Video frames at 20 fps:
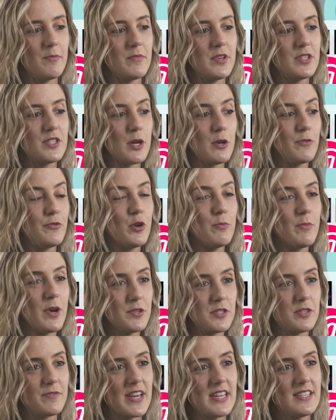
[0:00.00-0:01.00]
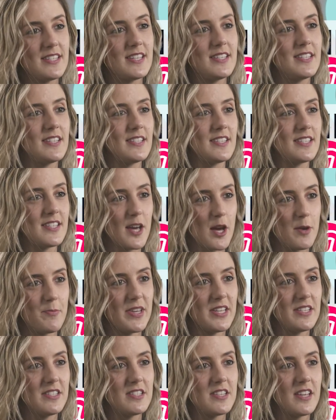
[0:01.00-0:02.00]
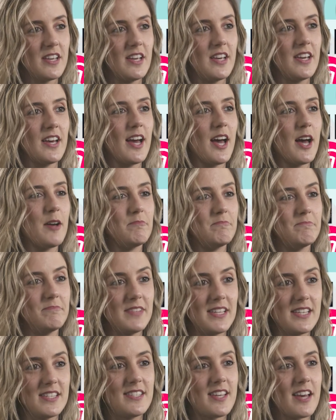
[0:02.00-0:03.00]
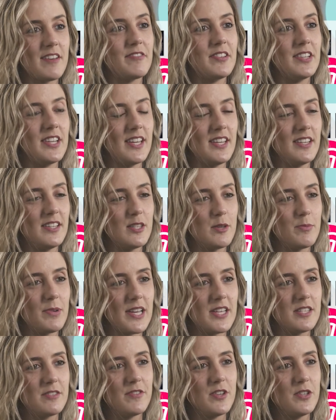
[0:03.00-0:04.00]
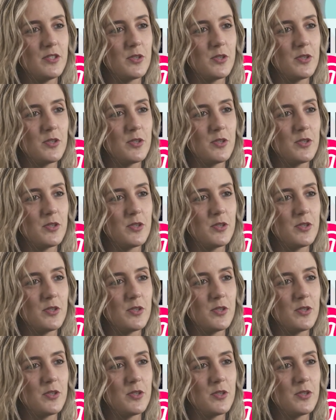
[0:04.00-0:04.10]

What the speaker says: So if you're motivated and determined, it's definitely the place for you